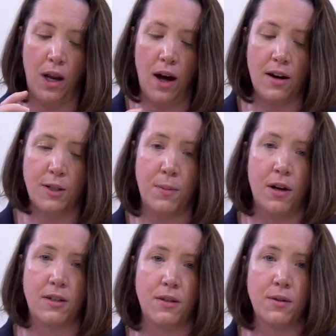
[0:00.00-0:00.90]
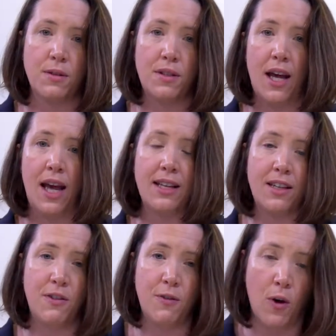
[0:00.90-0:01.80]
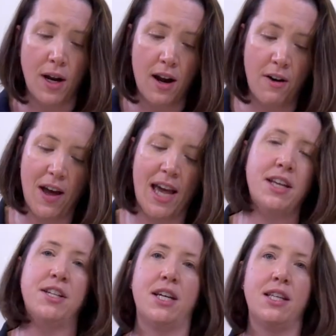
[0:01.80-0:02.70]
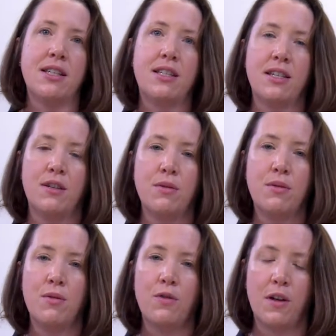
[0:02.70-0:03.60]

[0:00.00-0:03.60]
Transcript: large particles is if you've got enough energy in the system to move